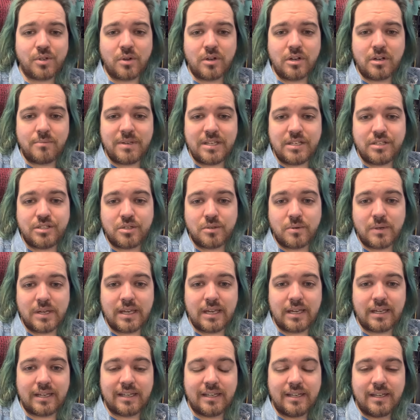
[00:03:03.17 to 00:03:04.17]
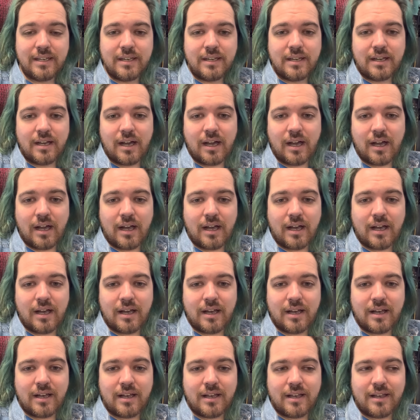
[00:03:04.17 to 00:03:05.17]
going to be doing,
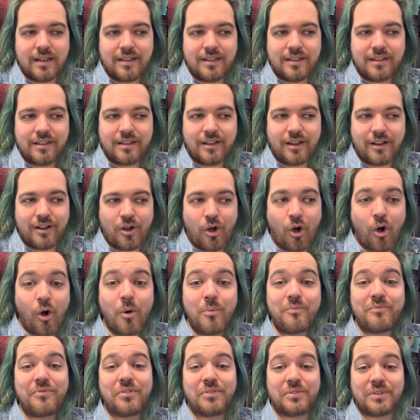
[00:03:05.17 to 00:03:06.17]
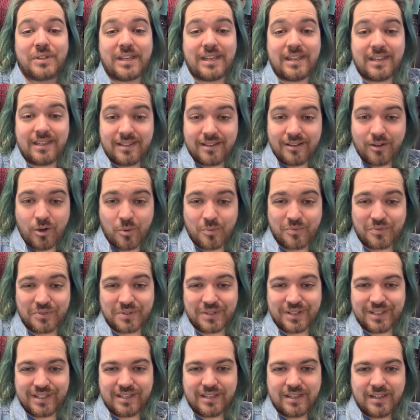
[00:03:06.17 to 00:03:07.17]
uh, hopefully,
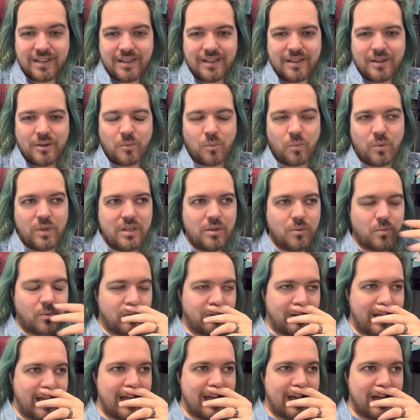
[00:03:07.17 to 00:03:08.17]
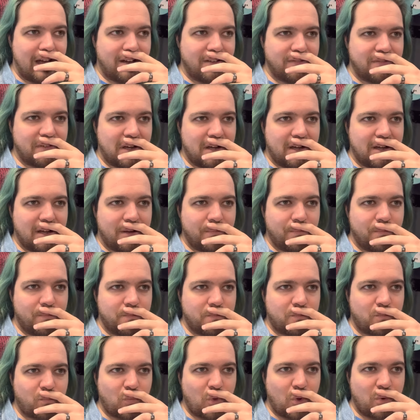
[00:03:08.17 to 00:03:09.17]
hopefully we will have, um,
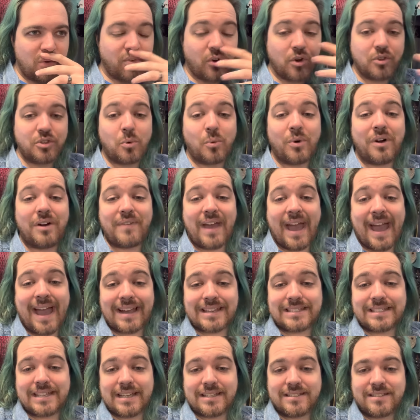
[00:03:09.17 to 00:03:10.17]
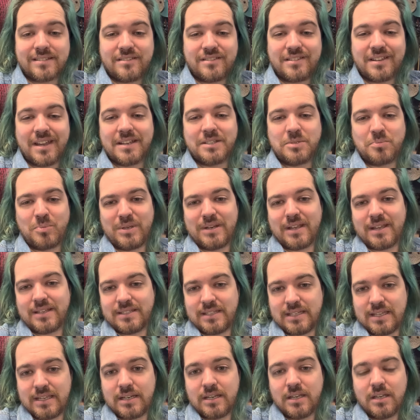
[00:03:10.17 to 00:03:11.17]
we've heard that we'll have access to S B
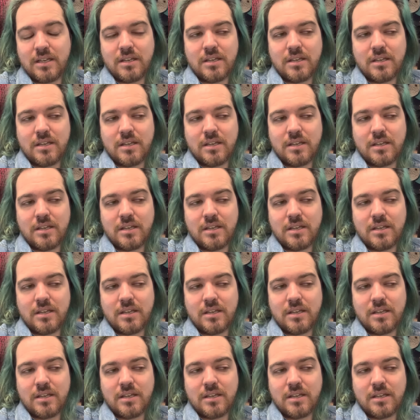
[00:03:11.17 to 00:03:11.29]
nineteen.